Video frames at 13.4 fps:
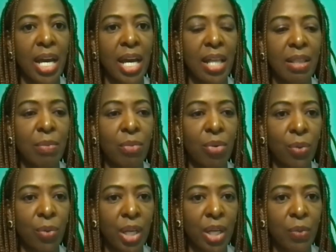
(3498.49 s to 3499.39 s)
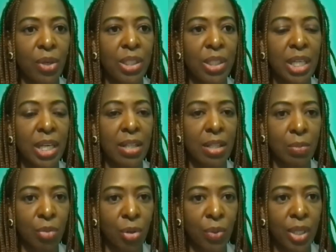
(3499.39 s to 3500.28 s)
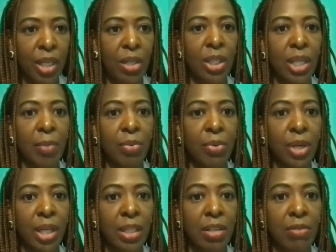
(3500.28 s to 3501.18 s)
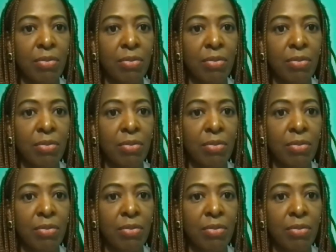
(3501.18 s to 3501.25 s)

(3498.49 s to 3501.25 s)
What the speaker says: And the more we can work together, the more we can collaborate,